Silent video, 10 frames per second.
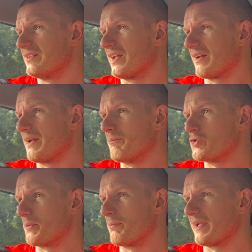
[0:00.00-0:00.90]
Like I am
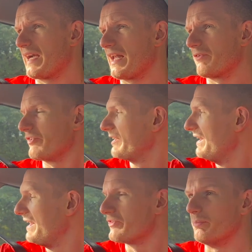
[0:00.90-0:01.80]
dropping my calories a
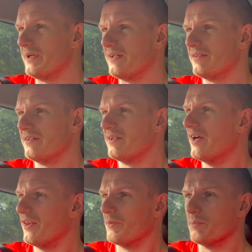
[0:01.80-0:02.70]
little bit
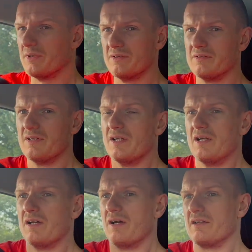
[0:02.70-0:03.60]
at the moment,
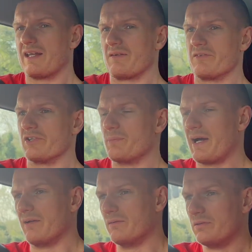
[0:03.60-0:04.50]
down to
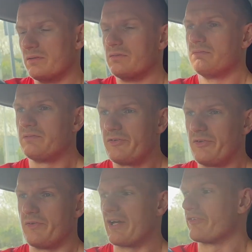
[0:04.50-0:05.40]
about
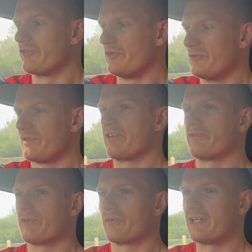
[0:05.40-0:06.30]
2002,
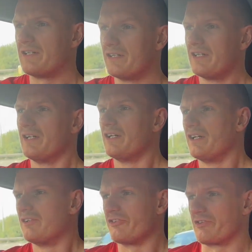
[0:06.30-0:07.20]
2003,
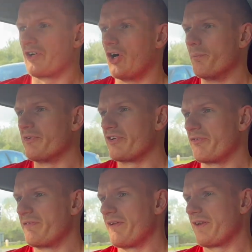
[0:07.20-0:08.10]
just to
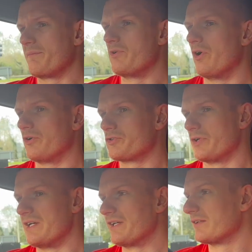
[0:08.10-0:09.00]
compensate for the fact that I'm not
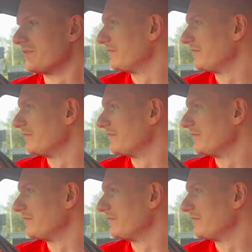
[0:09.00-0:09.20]
training.